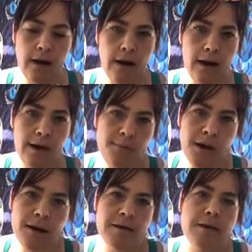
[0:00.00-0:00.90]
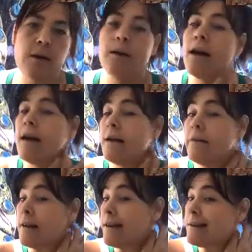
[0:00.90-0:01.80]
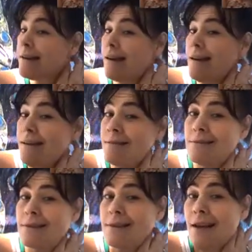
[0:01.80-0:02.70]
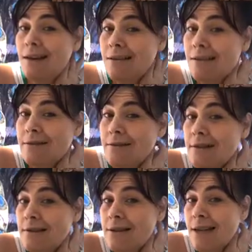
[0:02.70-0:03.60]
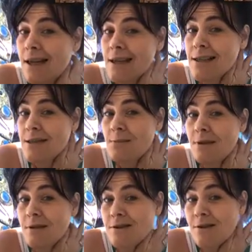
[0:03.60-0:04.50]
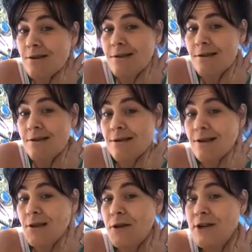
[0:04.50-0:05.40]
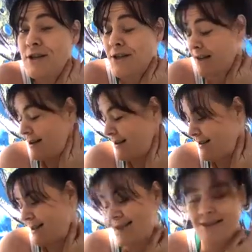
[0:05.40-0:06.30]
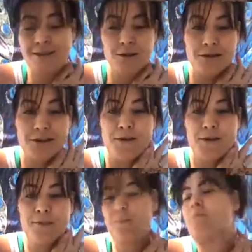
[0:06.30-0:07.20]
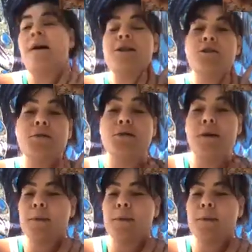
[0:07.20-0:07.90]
I'm also kind of a yenta, which I don't know if you know what that is, but Jewish. I stole this from my Jewish family.